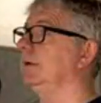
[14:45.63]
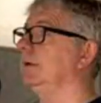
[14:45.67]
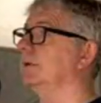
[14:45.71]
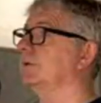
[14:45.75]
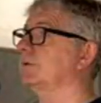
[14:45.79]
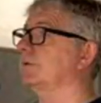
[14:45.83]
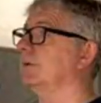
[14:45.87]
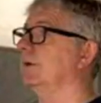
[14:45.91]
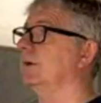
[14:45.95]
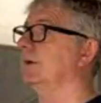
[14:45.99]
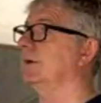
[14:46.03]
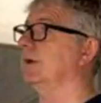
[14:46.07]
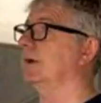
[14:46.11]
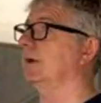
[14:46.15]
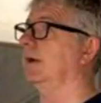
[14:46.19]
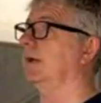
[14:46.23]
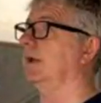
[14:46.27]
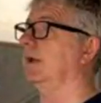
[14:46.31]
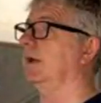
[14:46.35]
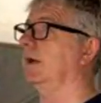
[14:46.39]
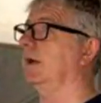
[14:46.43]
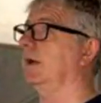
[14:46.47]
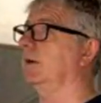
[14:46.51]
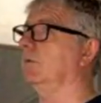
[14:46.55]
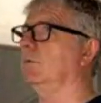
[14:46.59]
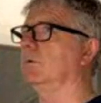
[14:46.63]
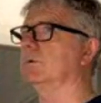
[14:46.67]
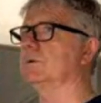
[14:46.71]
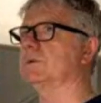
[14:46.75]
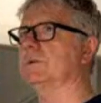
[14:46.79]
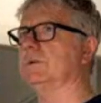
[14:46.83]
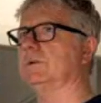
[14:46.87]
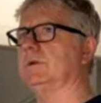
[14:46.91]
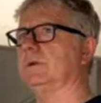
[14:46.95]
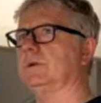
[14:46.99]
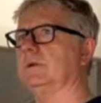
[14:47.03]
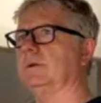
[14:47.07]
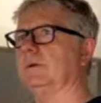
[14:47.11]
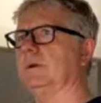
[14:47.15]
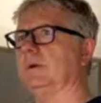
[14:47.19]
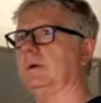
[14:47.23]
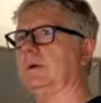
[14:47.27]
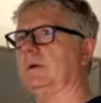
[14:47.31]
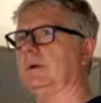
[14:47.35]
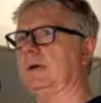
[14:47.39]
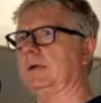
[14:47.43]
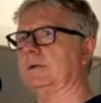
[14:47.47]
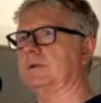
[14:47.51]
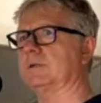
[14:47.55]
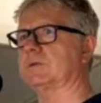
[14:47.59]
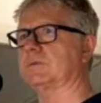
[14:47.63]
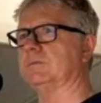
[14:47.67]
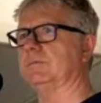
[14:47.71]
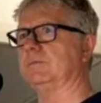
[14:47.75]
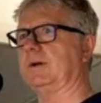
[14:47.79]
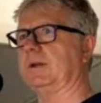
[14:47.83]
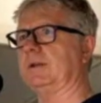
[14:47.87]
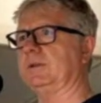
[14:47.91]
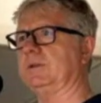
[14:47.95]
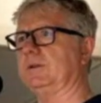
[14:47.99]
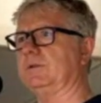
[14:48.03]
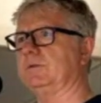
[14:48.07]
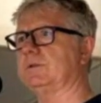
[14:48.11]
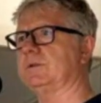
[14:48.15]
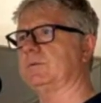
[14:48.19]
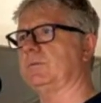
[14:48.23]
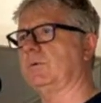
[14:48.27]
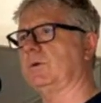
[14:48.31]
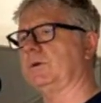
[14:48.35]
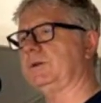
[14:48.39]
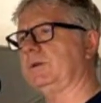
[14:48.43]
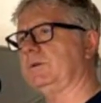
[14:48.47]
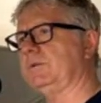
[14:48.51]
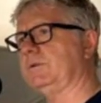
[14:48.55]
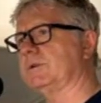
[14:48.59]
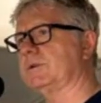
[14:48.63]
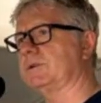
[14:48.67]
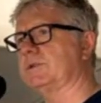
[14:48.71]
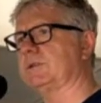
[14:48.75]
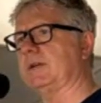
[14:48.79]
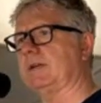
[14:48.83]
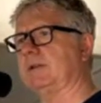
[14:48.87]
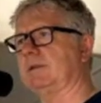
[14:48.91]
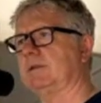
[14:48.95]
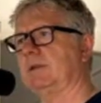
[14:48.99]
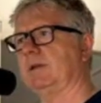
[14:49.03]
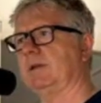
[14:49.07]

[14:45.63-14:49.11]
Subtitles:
that's right. And I was going to add some value to what you just said